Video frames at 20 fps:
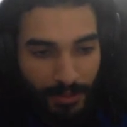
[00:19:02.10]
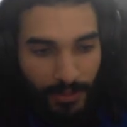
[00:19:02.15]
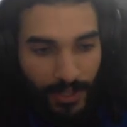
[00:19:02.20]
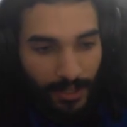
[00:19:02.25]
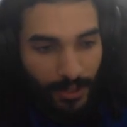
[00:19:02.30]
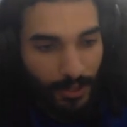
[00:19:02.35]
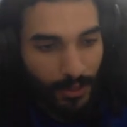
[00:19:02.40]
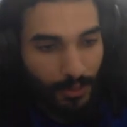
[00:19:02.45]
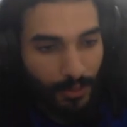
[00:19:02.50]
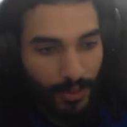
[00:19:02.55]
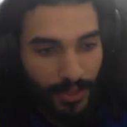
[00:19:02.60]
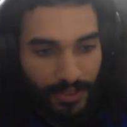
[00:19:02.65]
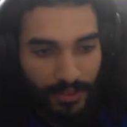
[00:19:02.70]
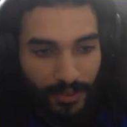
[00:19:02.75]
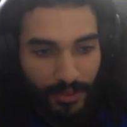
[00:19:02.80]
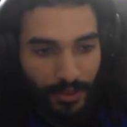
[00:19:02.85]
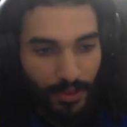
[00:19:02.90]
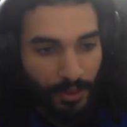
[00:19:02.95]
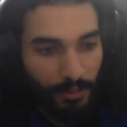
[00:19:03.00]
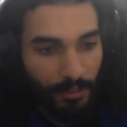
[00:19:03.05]
build
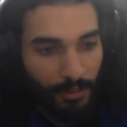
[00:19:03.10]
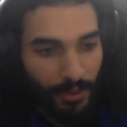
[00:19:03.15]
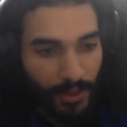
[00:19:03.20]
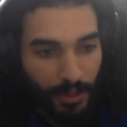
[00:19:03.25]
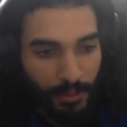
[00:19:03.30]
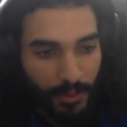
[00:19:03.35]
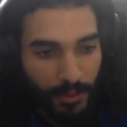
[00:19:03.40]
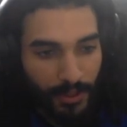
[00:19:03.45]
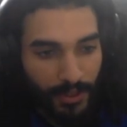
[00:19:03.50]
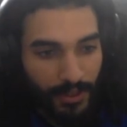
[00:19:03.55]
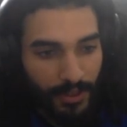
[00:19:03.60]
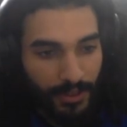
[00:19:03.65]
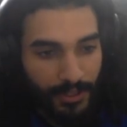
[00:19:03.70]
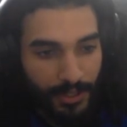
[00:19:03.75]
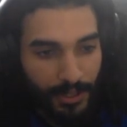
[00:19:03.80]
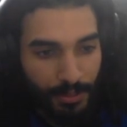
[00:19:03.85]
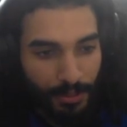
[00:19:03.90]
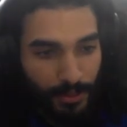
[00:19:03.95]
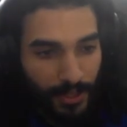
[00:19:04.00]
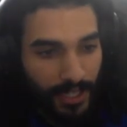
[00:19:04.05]
with Grim Reaper
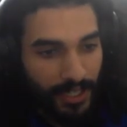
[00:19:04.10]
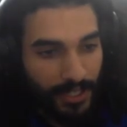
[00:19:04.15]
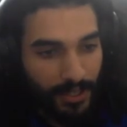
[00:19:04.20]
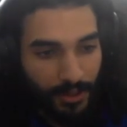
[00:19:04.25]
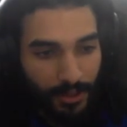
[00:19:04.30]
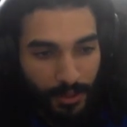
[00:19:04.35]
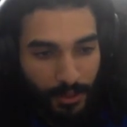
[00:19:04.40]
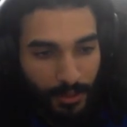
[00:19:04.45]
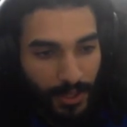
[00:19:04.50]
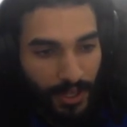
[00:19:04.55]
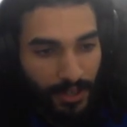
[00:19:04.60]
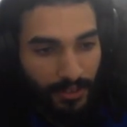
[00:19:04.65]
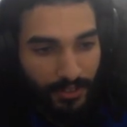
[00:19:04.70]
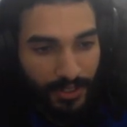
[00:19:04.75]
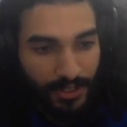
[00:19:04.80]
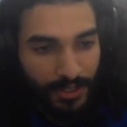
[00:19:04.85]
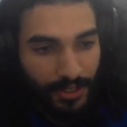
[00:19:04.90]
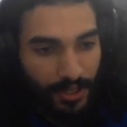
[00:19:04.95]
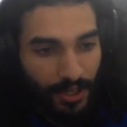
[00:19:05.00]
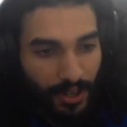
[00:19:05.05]
Sprint or
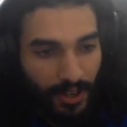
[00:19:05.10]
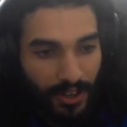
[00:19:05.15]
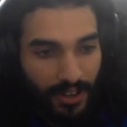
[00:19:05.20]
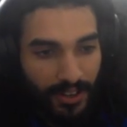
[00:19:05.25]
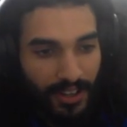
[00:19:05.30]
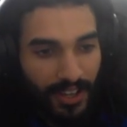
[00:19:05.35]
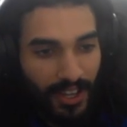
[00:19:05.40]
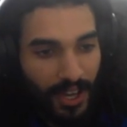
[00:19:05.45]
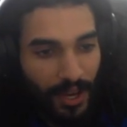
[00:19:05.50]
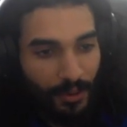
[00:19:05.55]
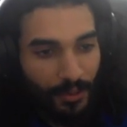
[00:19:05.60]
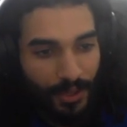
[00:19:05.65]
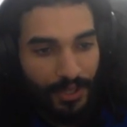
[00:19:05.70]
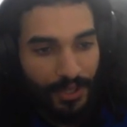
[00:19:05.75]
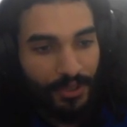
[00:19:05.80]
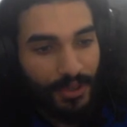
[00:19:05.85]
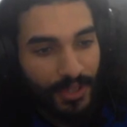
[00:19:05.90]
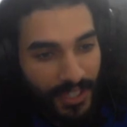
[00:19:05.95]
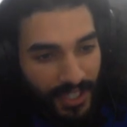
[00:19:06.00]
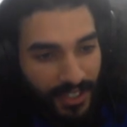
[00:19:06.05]
whatever it's called, where
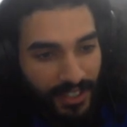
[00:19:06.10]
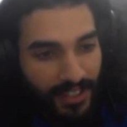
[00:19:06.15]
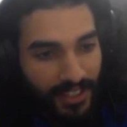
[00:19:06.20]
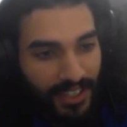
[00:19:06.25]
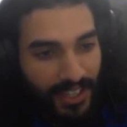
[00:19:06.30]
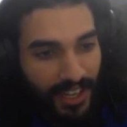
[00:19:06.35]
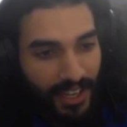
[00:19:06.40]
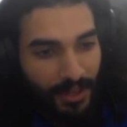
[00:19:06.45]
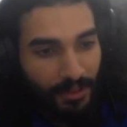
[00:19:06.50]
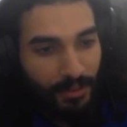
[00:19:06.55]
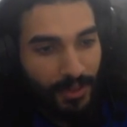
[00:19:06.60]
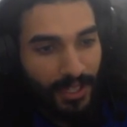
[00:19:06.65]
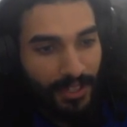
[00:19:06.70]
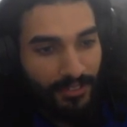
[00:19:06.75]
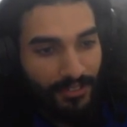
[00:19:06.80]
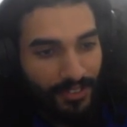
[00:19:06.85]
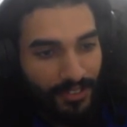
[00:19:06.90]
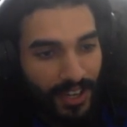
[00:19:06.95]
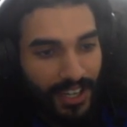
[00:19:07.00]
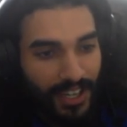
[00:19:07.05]
you kill an enemy
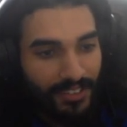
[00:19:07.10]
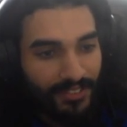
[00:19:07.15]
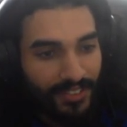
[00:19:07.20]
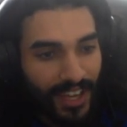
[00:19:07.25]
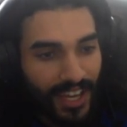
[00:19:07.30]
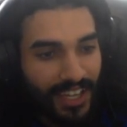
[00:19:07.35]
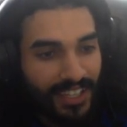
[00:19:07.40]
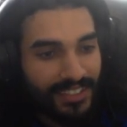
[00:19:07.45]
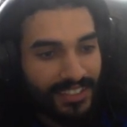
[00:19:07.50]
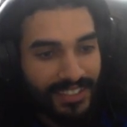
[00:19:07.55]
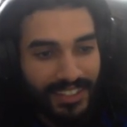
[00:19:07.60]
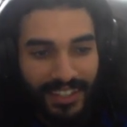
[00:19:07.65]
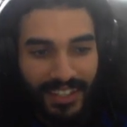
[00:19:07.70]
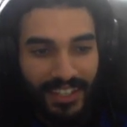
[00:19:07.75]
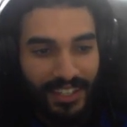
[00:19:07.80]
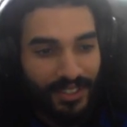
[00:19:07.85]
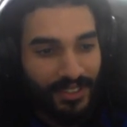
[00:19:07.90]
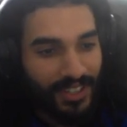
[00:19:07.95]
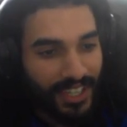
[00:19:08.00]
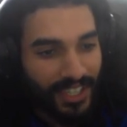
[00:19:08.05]
in fucking VATS and
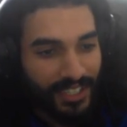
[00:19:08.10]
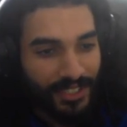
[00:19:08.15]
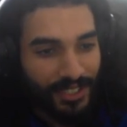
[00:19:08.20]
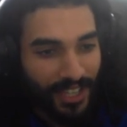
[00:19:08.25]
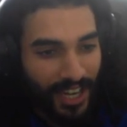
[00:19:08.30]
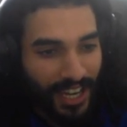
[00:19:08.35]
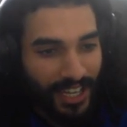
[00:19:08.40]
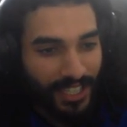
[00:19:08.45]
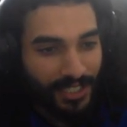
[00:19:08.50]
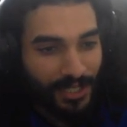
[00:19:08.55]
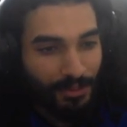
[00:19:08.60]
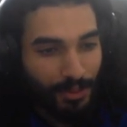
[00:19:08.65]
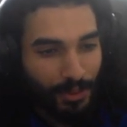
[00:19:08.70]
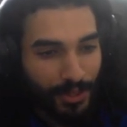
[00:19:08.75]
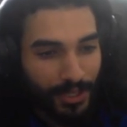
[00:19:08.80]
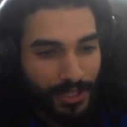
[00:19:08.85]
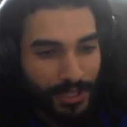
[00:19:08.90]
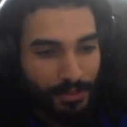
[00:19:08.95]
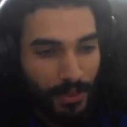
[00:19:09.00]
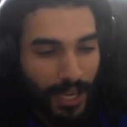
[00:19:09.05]
then you get your action
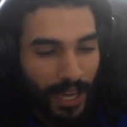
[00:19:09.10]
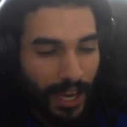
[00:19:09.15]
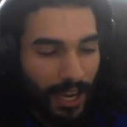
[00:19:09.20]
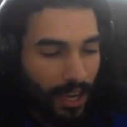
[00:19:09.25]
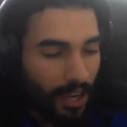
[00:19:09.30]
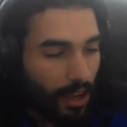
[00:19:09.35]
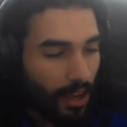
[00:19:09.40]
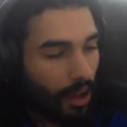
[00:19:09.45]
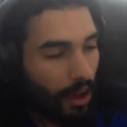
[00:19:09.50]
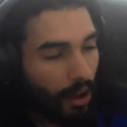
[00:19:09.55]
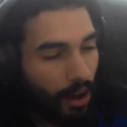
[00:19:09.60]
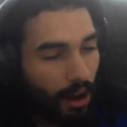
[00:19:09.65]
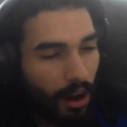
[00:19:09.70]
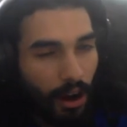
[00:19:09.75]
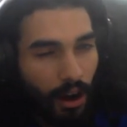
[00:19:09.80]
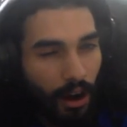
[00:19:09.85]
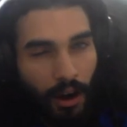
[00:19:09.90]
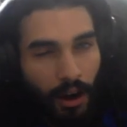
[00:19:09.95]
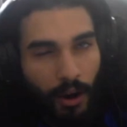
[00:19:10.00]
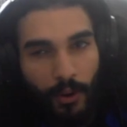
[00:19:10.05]
points back.
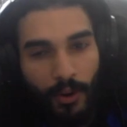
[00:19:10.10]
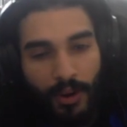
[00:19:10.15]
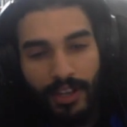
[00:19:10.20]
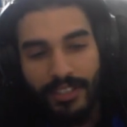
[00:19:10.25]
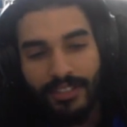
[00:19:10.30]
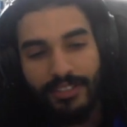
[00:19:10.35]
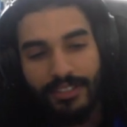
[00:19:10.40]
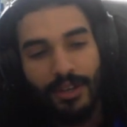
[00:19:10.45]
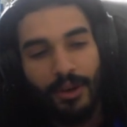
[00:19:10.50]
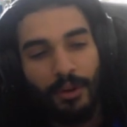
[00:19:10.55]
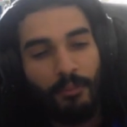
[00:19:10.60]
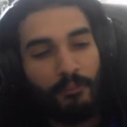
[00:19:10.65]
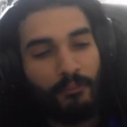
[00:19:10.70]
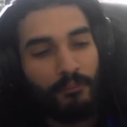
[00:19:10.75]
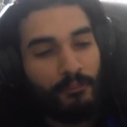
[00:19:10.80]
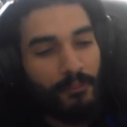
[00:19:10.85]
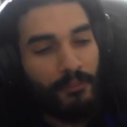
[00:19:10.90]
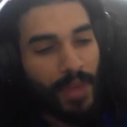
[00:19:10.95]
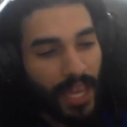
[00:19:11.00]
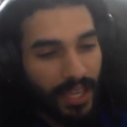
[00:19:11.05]
Oh, it's
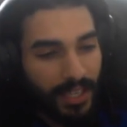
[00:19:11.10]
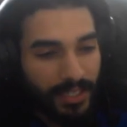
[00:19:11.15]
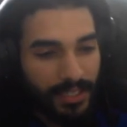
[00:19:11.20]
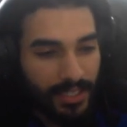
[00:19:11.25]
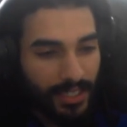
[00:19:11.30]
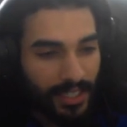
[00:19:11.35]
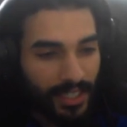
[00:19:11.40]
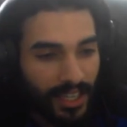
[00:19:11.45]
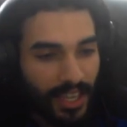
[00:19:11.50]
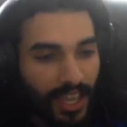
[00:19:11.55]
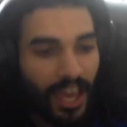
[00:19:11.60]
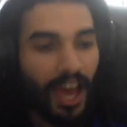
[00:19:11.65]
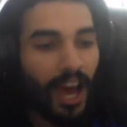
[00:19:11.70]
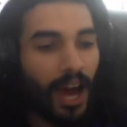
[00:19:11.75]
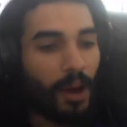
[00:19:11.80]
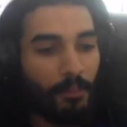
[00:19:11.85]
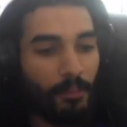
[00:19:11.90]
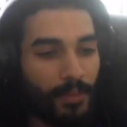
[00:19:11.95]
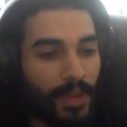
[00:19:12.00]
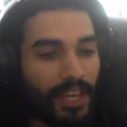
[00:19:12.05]
amazing.
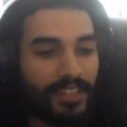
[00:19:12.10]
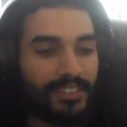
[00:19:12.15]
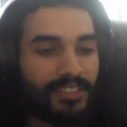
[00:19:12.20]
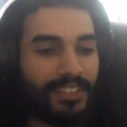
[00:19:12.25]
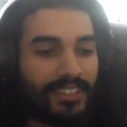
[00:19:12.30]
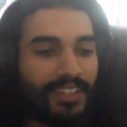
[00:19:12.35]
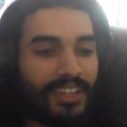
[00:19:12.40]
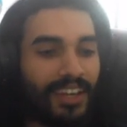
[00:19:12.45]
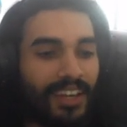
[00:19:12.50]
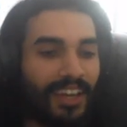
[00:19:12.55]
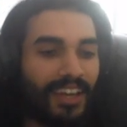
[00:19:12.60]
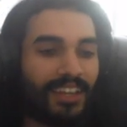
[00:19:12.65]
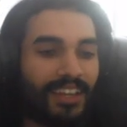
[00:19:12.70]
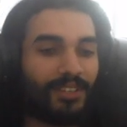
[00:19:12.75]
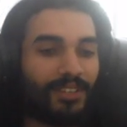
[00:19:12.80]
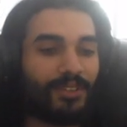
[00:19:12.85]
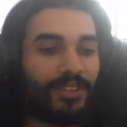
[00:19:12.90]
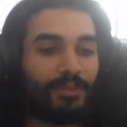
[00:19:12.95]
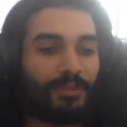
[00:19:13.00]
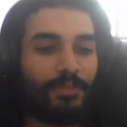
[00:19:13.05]
Amazing.
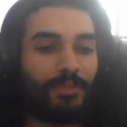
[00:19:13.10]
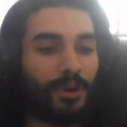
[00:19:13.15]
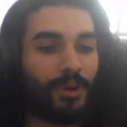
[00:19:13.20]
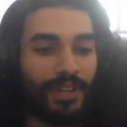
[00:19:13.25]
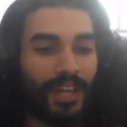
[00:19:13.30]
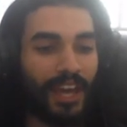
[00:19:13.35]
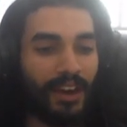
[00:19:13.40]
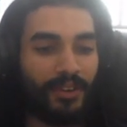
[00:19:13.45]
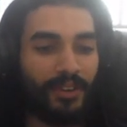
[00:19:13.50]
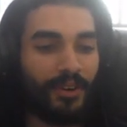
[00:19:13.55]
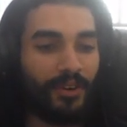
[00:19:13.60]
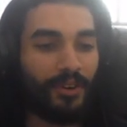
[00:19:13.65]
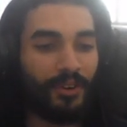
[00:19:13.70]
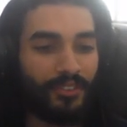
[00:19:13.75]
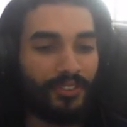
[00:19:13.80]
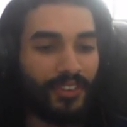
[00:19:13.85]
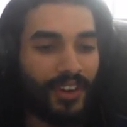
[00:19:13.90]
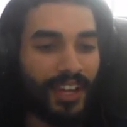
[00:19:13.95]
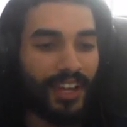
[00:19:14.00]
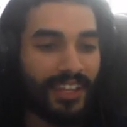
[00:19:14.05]
You can mow down a
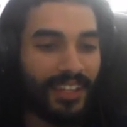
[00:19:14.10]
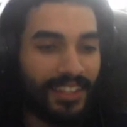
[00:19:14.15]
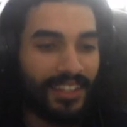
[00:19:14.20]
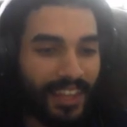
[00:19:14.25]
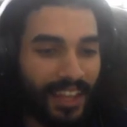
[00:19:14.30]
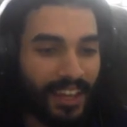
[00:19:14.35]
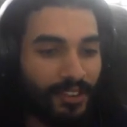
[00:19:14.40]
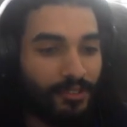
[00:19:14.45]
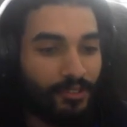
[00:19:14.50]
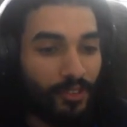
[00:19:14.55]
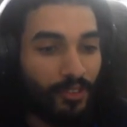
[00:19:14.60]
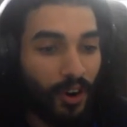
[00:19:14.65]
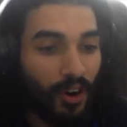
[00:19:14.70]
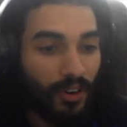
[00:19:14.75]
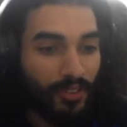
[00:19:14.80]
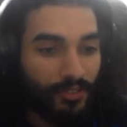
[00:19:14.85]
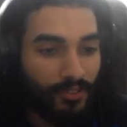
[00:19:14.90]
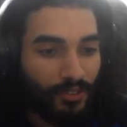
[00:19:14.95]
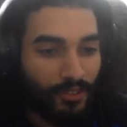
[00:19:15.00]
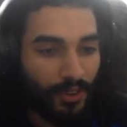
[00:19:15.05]
whole fucking, like,
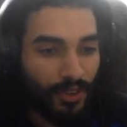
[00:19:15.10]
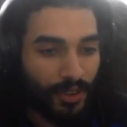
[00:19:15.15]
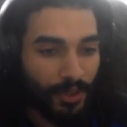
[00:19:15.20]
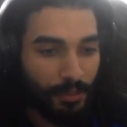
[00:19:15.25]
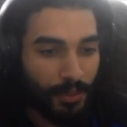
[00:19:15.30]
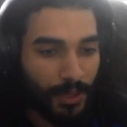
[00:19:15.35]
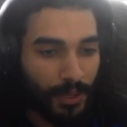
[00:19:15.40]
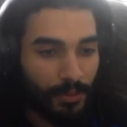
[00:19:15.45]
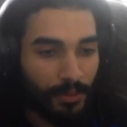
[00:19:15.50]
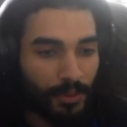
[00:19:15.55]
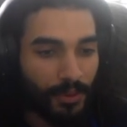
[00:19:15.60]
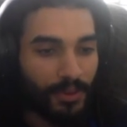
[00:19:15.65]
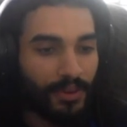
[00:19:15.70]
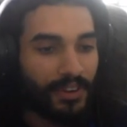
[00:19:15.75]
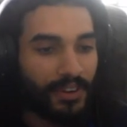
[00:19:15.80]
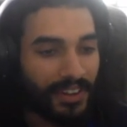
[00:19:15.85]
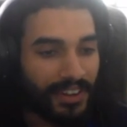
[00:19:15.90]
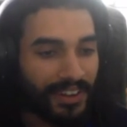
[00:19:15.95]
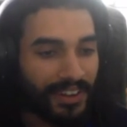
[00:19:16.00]
vault full of people.